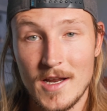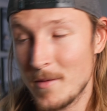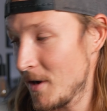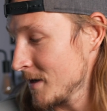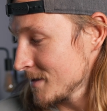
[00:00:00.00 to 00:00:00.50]

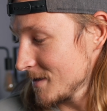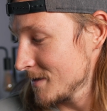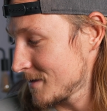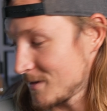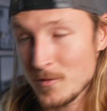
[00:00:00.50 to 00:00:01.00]
I'm
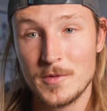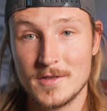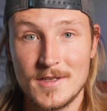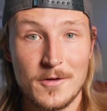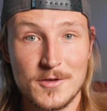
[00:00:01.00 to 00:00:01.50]
honestly super
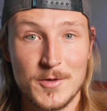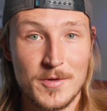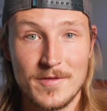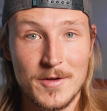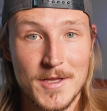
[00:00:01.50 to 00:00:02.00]
stoked to
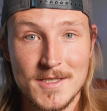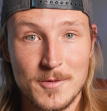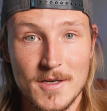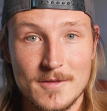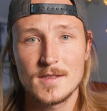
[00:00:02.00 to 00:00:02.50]
review this
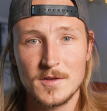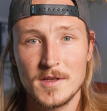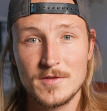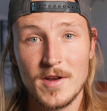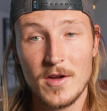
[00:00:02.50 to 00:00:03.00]
one. So in
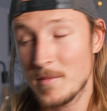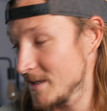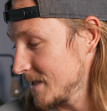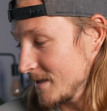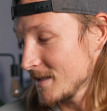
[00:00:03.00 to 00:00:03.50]
this video, I'm gonna
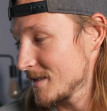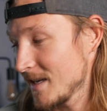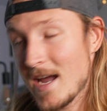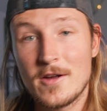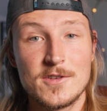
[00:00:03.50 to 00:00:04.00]
take this
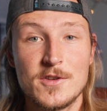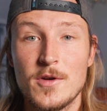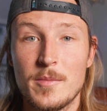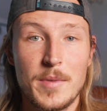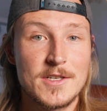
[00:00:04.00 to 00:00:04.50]
thing out,
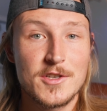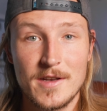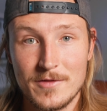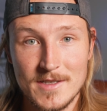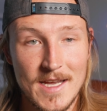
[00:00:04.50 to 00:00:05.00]
do a bunch of
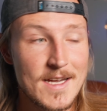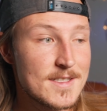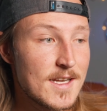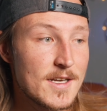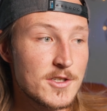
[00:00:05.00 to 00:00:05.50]
different
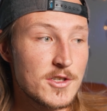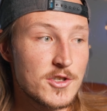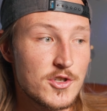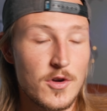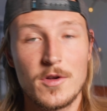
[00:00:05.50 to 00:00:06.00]
tests, kind of just
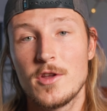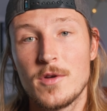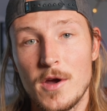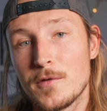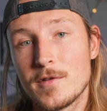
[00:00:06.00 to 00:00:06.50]
show you
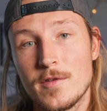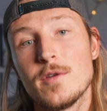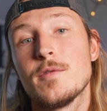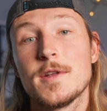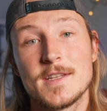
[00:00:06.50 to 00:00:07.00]
an overview
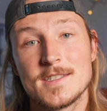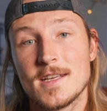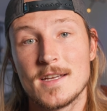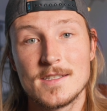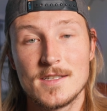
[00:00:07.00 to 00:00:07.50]
of what this
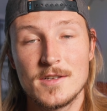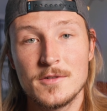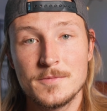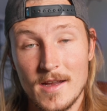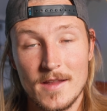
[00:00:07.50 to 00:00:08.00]
thing can
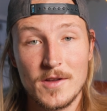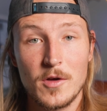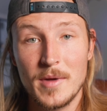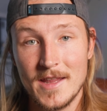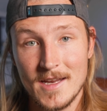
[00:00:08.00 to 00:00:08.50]
do. And the
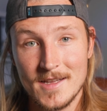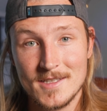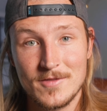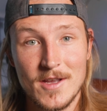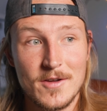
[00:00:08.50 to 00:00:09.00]
goal by the end of
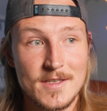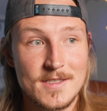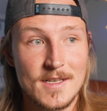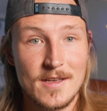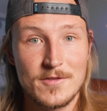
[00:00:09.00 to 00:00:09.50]
this video is
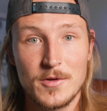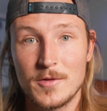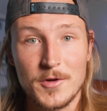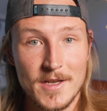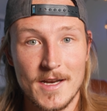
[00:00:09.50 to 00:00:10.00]
to give you
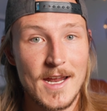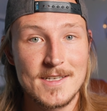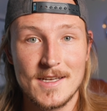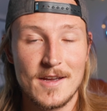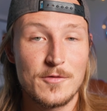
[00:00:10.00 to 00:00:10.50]
a really good
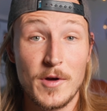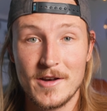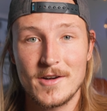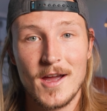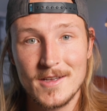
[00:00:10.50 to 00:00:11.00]
idea of
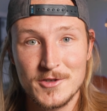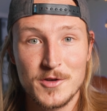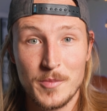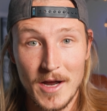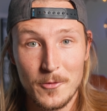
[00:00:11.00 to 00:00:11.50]
whether or not you
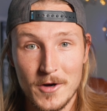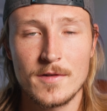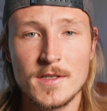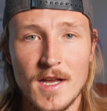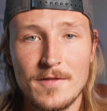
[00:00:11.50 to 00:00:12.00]
should buy one.
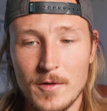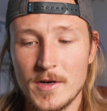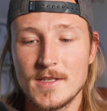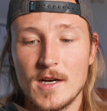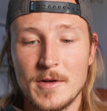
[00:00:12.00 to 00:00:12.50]
First off, I
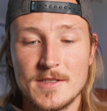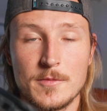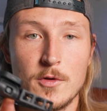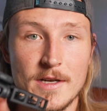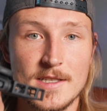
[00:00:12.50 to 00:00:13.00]
want to talk about
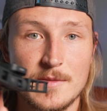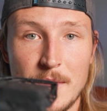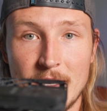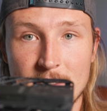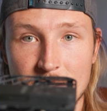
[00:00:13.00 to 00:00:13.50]
some quick
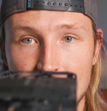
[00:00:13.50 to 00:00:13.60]
specs